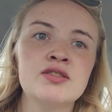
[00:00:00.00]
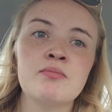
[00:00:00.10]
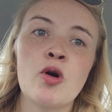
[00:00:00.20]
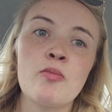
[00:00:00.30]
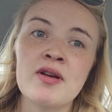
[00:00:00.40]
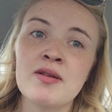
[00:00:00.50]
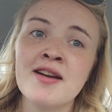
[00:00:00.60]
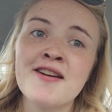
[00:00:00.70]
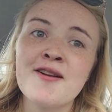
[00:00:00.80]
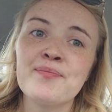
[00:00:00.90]
So I'm hoping
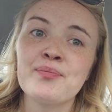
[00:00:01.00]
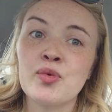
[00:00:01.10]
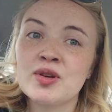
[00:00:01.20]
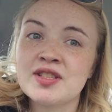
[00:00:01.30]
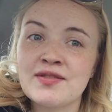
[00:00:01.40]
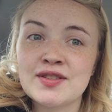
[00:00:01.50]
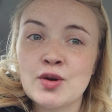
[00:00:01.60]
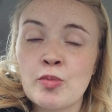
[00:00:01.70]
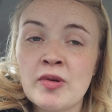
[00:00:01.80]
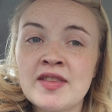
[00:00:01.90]
more stuff is
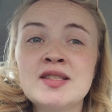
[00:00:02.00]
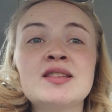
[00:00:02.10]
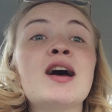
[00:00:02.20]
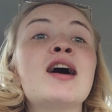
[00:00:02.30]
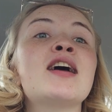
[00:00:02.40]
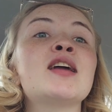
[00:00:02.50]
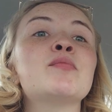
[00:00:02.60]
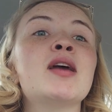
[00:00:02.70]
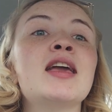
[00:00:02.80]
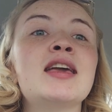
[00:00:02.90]
open this time,
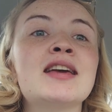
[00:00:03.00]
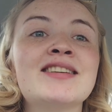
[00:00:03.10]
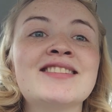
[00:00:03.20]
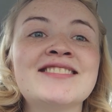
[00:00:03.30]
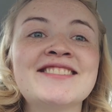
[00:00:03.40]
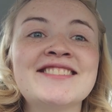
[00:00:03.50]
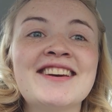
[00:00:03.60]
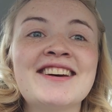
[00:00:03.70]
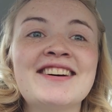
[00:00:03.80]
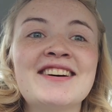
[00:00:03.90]
and
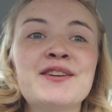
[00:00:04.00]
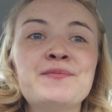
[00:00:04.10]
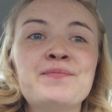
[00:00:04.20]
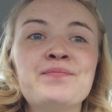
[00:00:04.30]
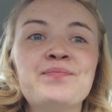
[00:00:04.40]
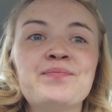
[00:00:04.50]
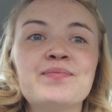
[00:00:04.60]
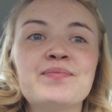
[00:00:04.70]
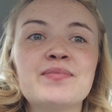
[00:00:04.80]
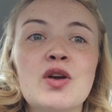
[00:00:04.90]

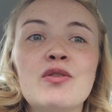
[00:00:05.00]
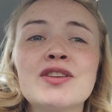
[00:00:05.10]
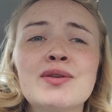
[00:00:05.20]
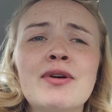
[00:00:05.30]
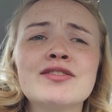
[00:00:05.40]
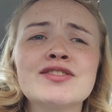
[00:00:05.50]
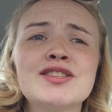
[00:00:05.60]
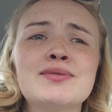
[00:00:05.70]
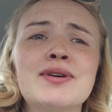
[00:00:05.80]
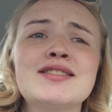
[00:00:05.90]
um, hopefully the weather's
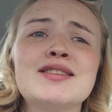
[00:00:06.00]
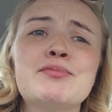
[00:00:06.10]
good to us.